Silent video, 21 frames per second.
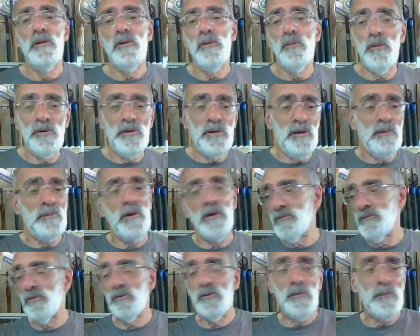when they
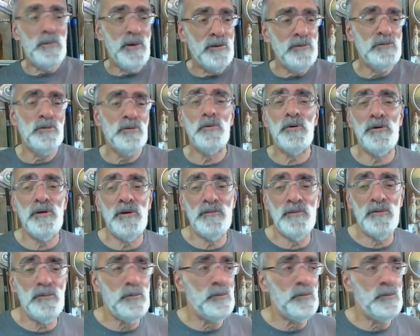amount to an amount or whatever,